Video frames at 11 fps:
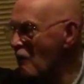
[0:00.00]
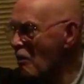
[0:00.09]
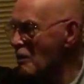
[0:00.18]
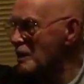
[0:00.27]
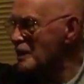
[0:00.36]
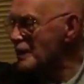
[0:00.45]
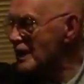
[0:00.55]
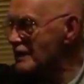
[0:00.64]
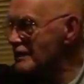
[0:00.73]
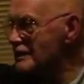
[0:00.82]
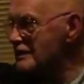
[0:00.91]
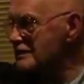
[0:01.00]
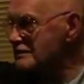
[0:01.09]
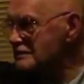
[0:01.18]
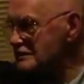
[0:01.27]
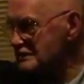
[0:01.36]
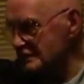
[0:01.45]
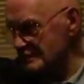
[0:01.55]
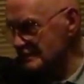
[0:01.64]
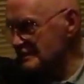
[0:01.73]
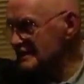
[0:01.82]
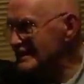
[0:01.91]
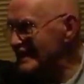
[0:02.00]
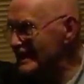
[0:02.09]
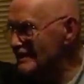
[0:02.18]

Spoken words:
And you do a sound check. You do 1, 2, 1, 2.